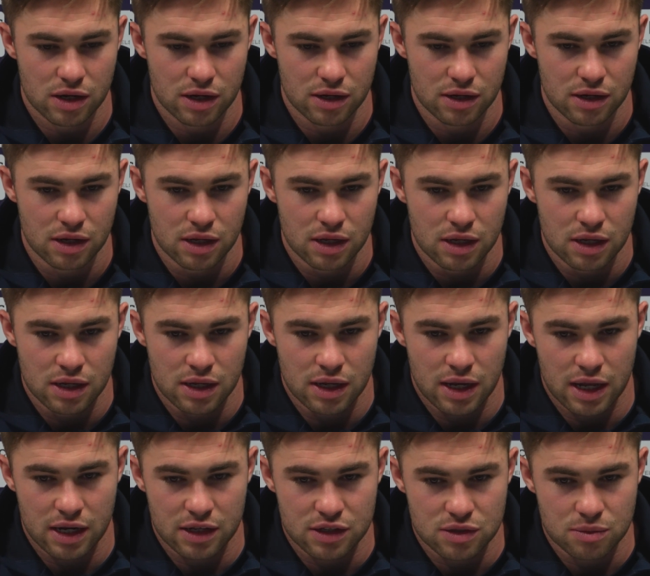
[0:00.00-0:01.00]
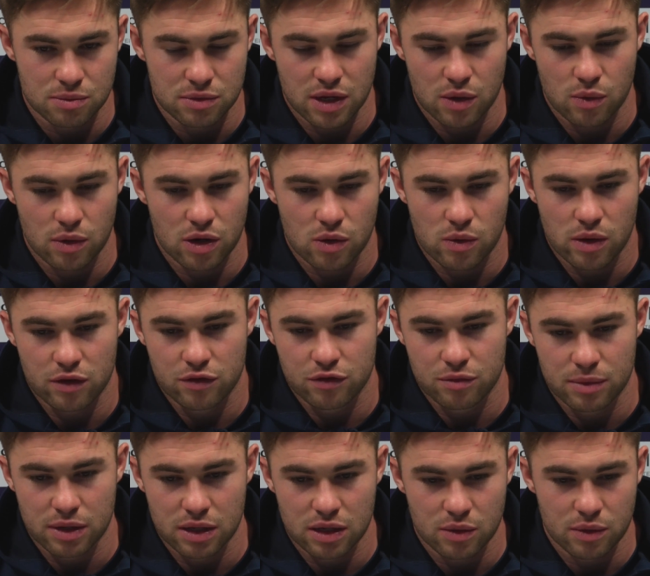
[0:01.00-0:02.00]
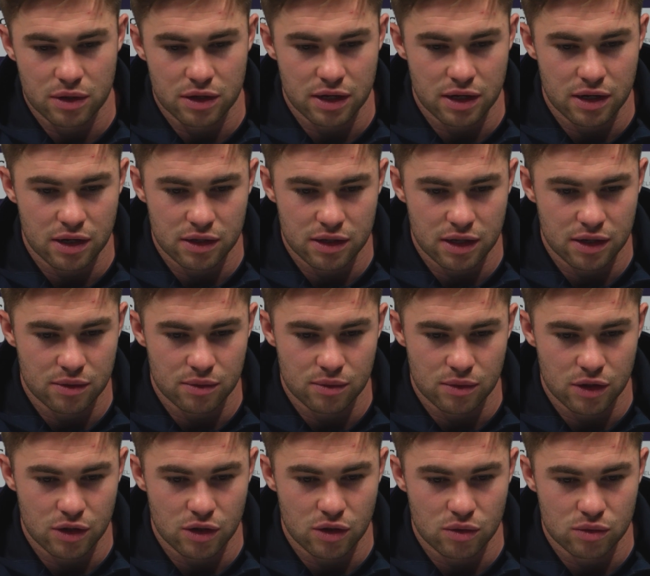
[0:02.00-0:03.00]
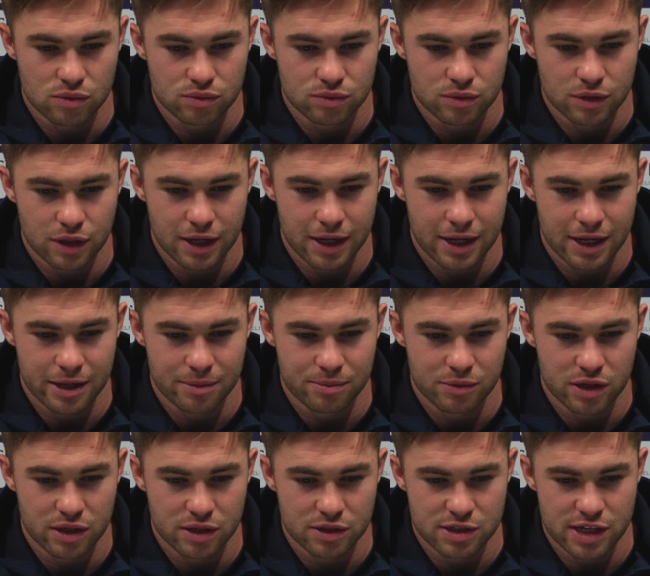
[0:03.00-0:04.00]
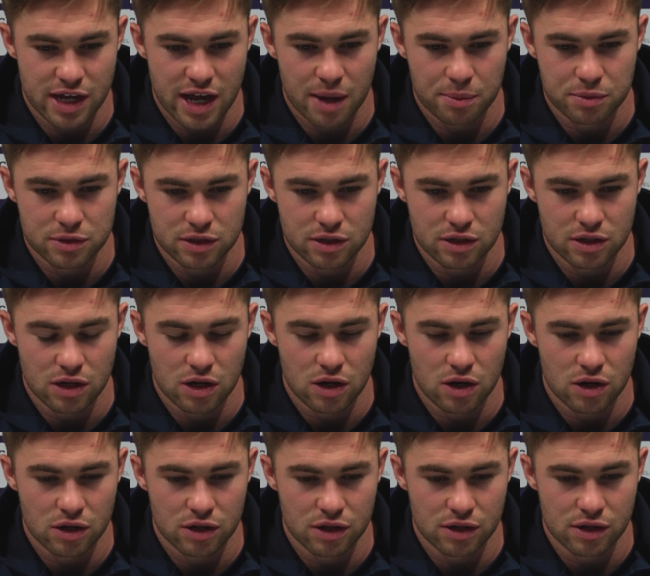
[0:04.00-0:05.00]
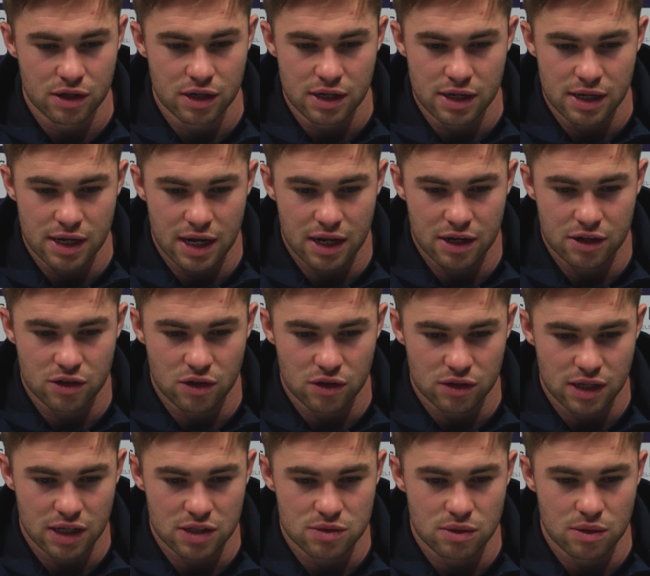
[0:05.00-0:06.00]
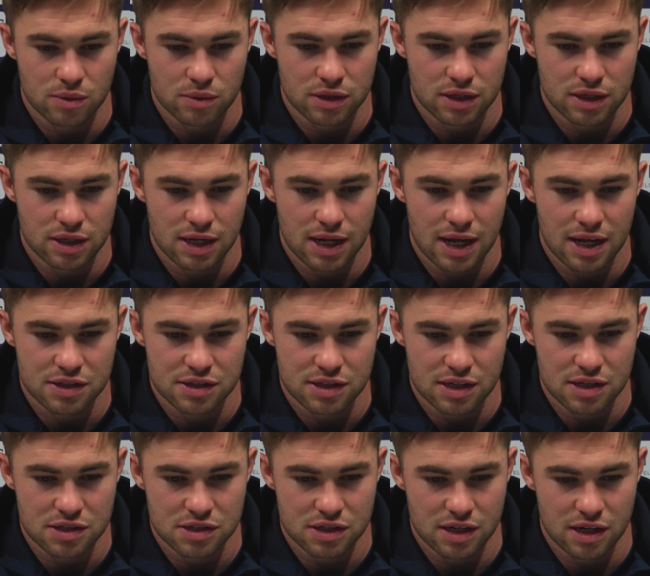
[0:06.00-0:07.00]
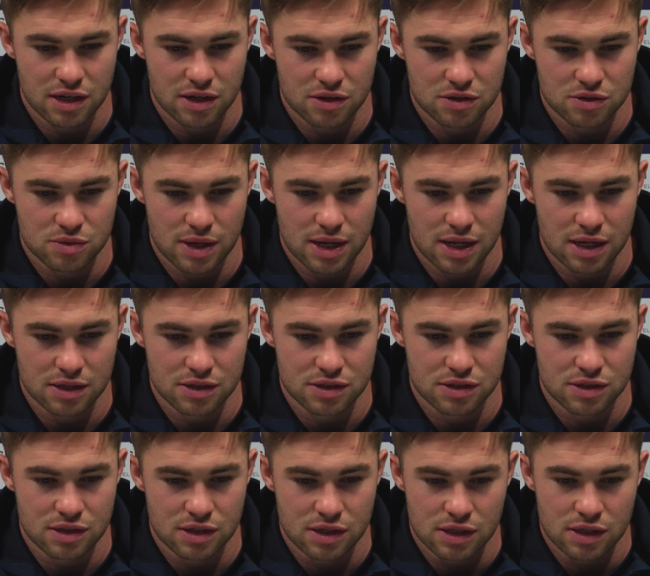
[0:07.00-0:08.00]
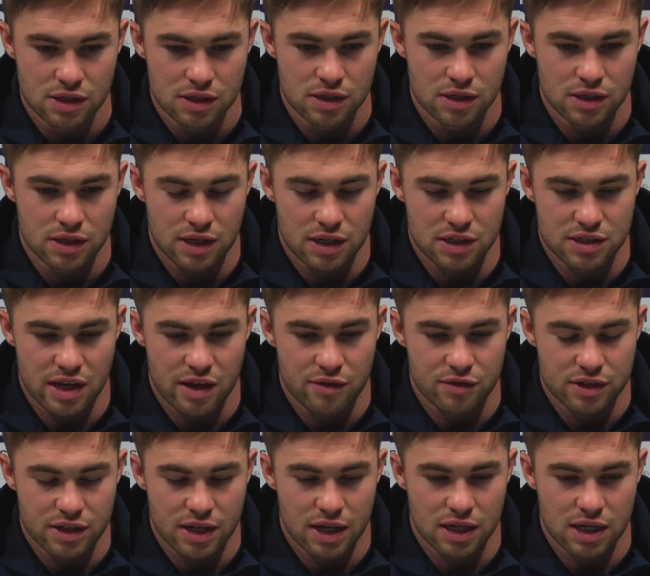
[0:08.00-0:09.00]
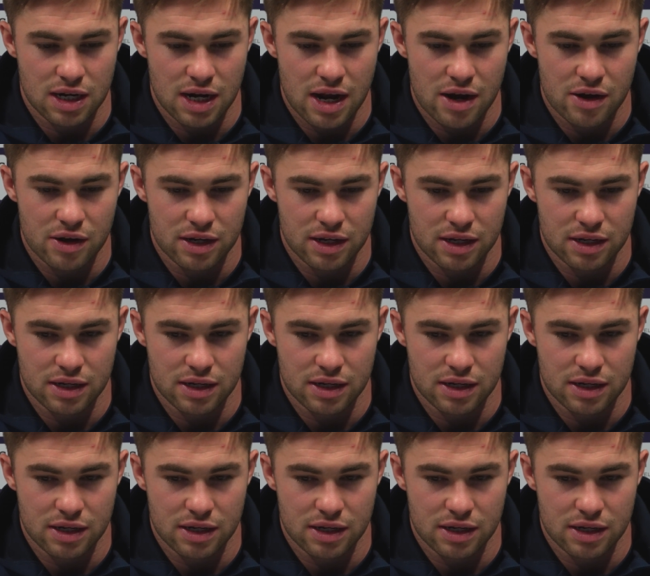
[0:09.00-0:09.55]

And it's something that we're quite familiar with here, that, you know, you adapt and you learn, and I thought that's what we did last season here as well, is having that clarity.